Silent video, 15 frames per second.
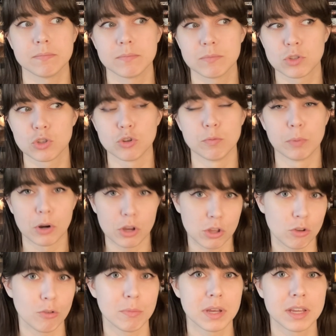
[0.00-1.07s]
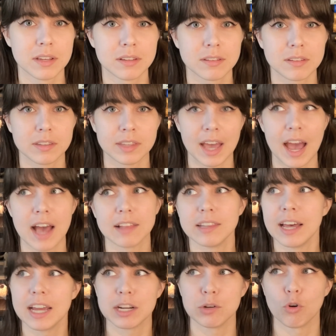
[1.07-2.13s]
superhuman, that
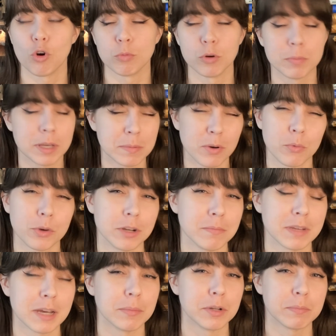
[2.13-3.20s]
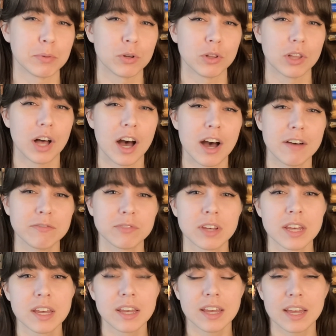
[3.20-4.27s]
like normal people wouldn't be able to pull off.
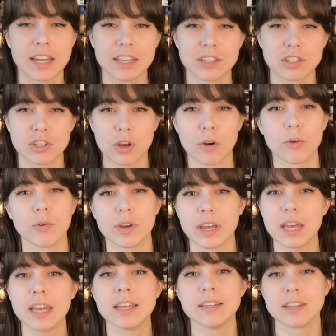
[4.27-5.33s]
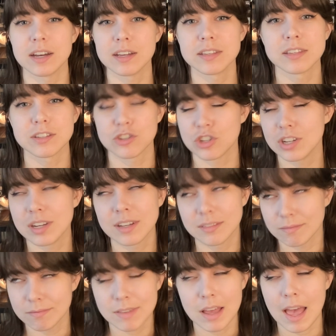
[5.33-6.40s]
And so it does, she
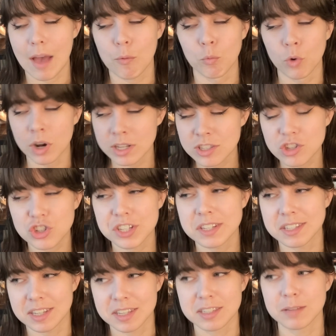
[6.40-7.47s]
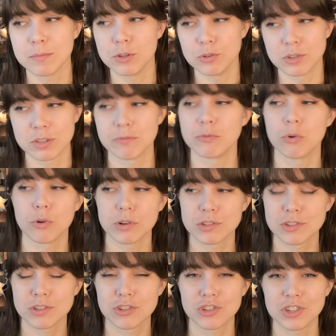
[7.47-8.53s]
once she sees him use the
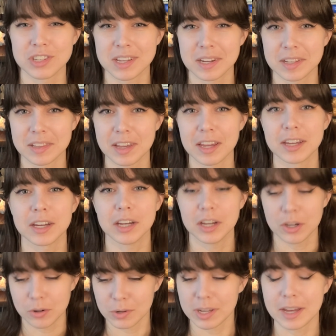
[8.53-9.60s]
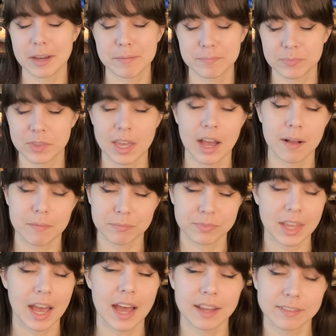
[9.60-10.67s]
Force, she's kind of like, okay, yeah,
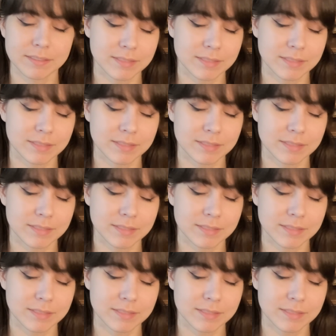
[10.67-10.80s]
that